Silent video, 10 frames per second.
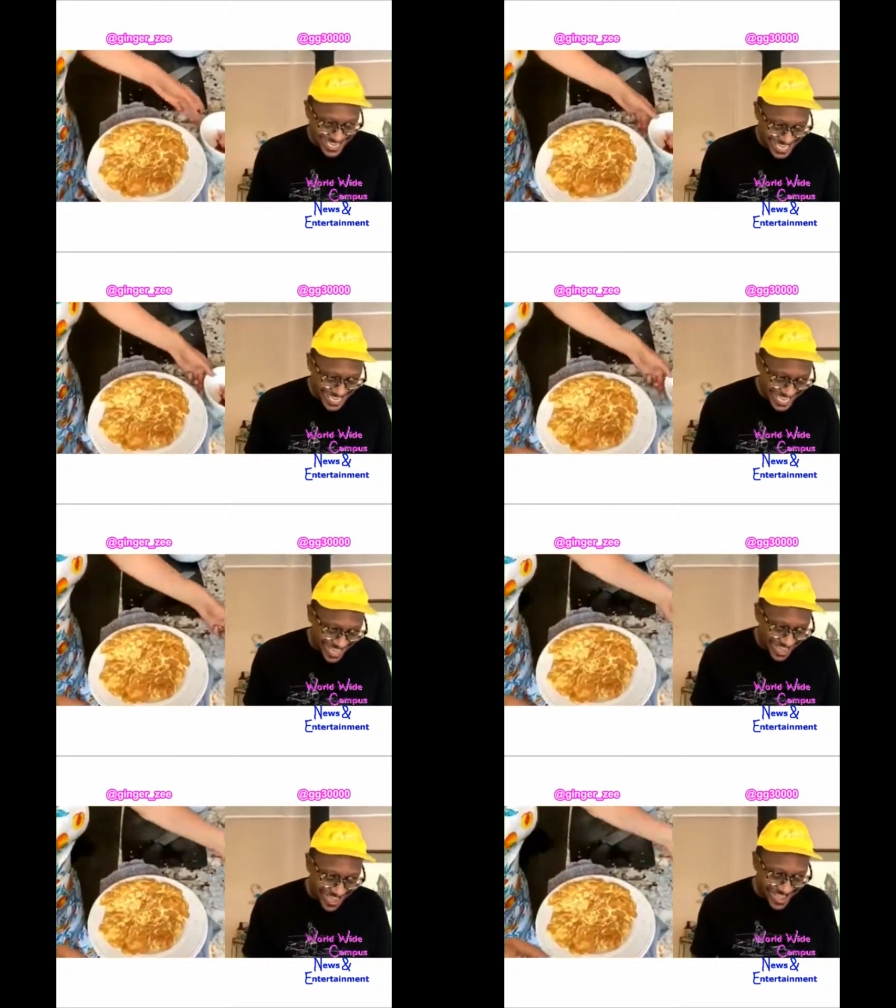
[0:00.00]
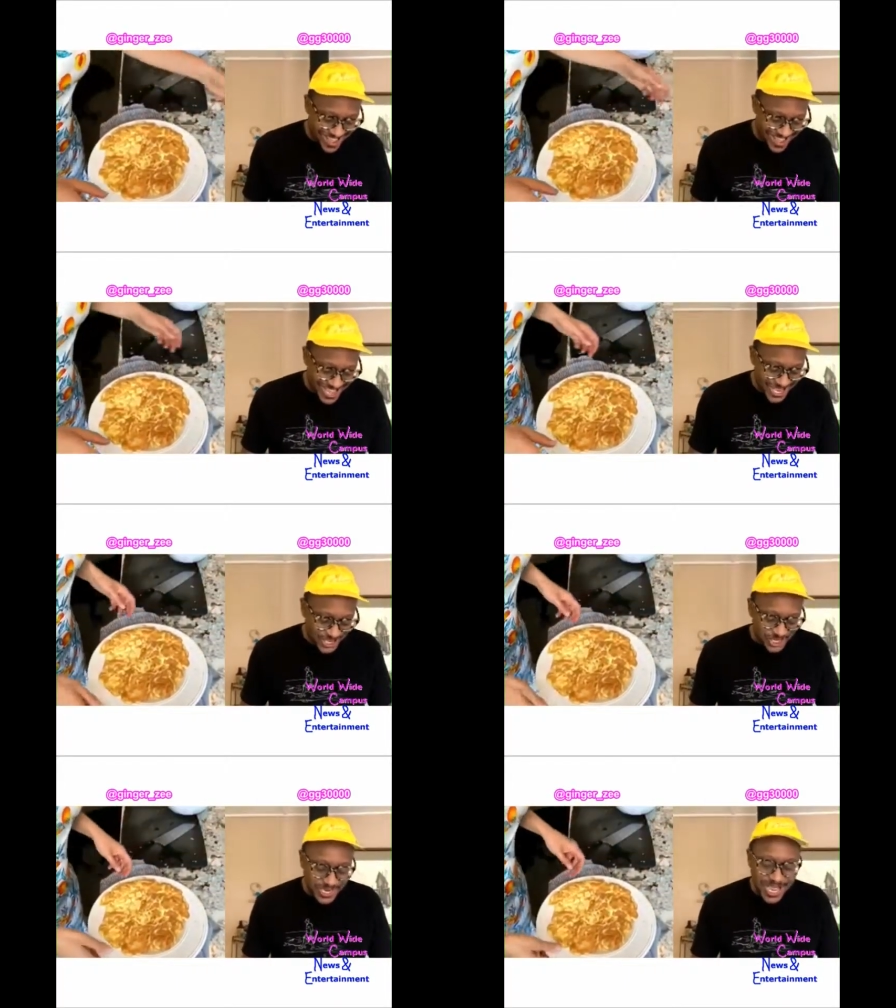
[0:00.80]
Okay, so
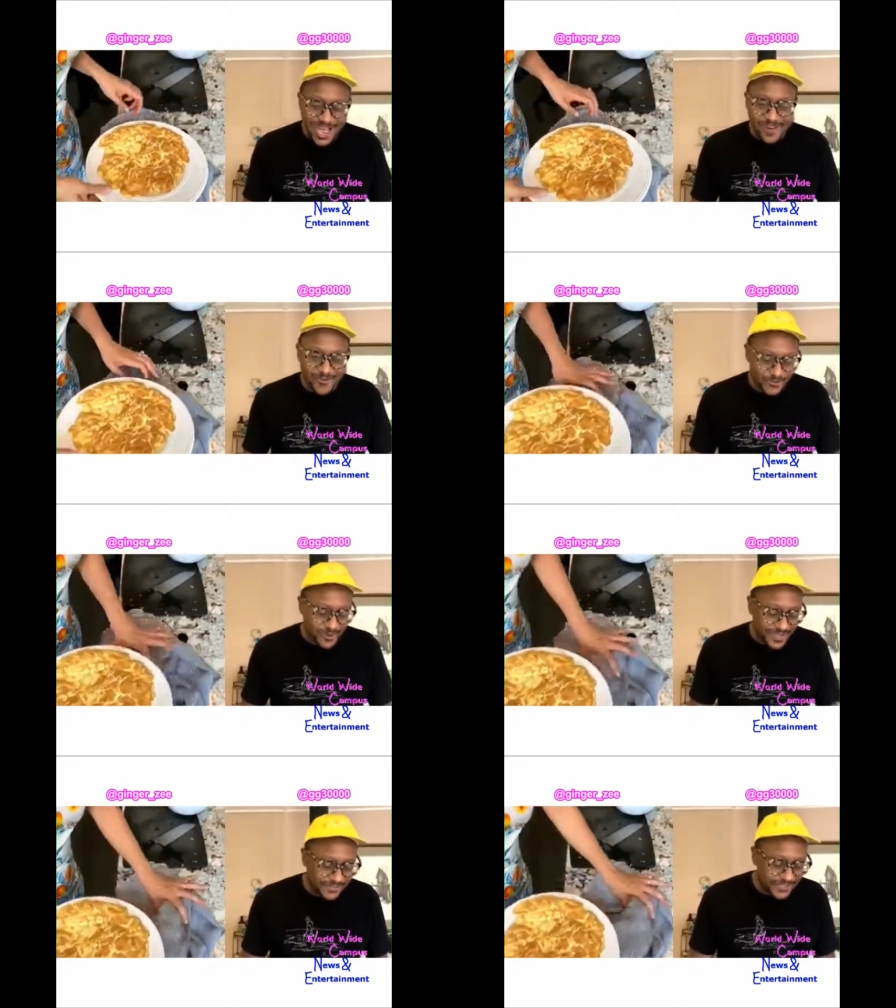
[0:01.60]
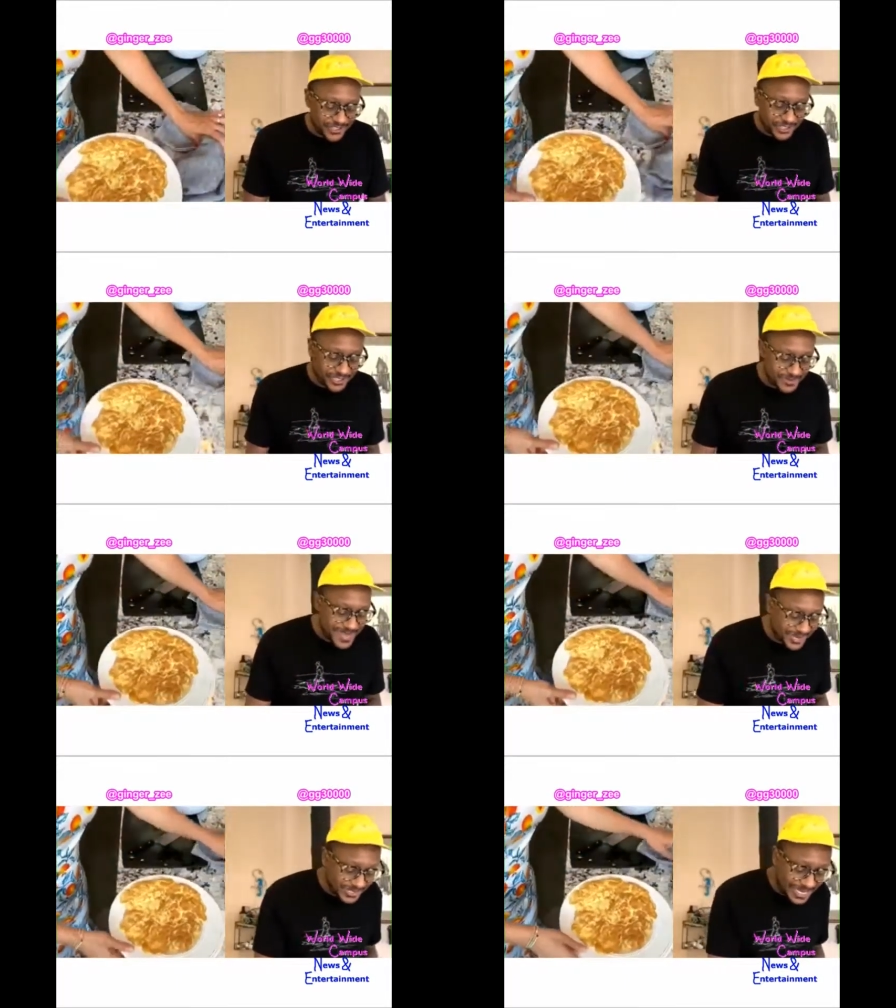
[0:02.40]
now we can finish the tomato
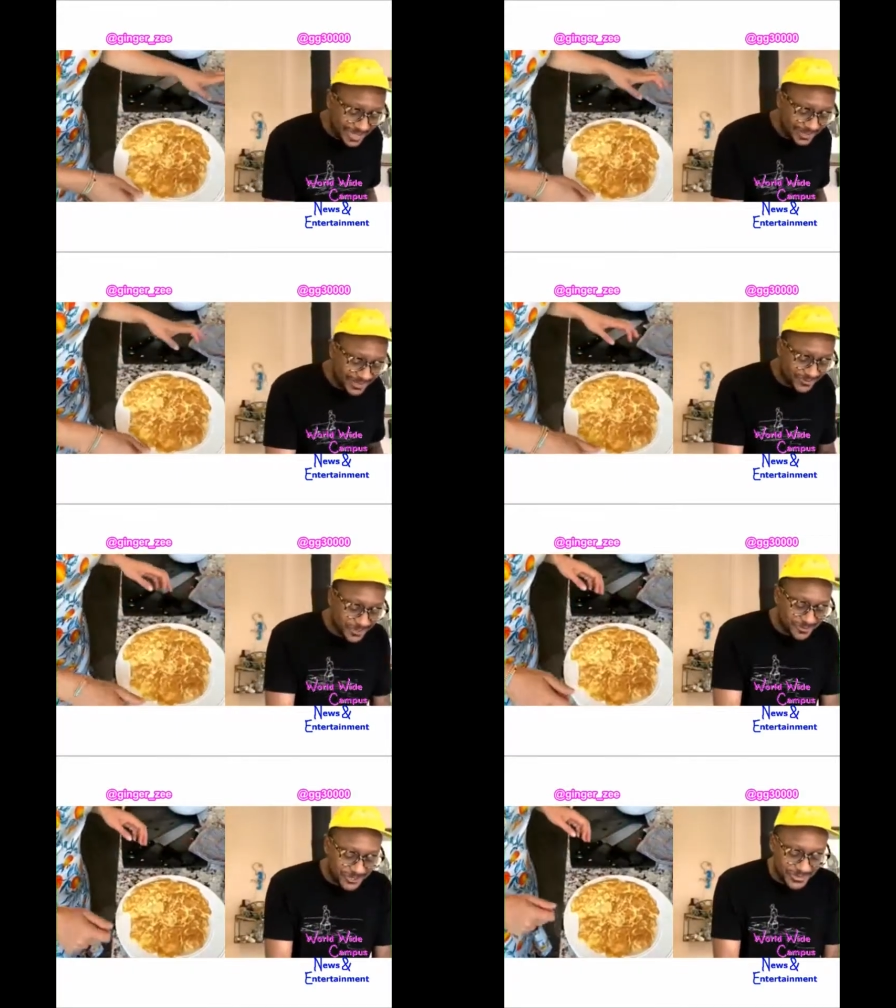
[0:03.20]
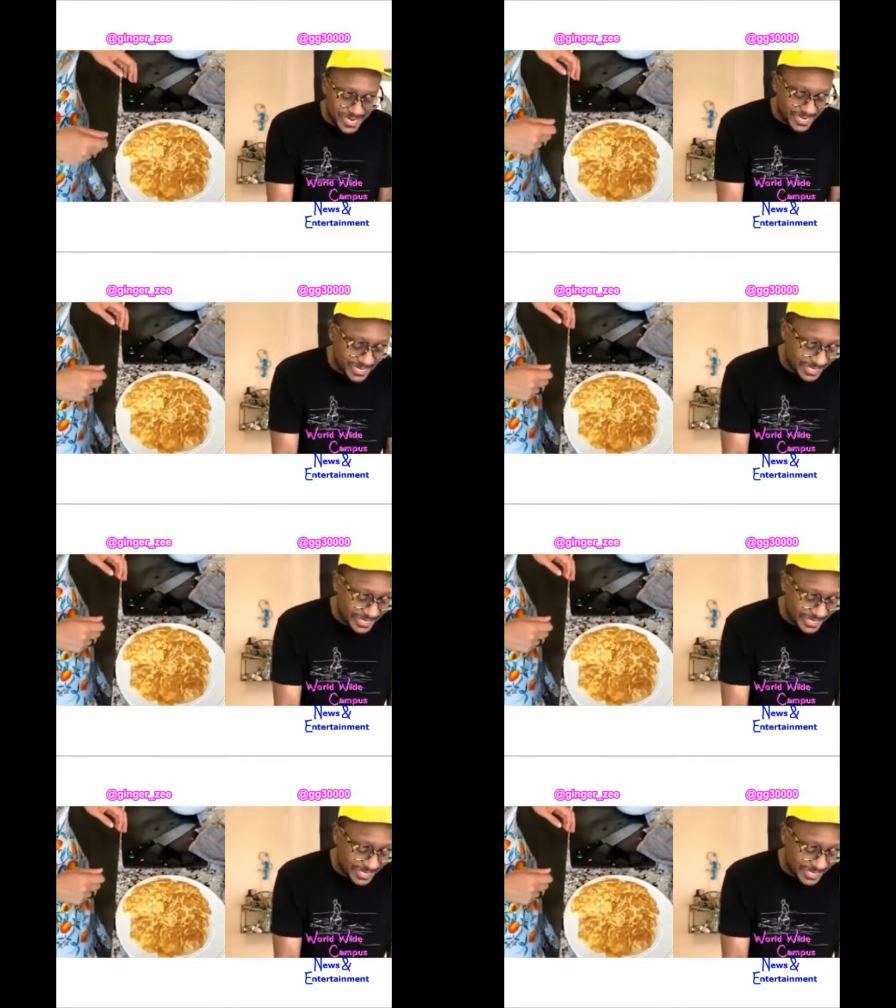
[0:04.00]
salad, and we're almost ready. So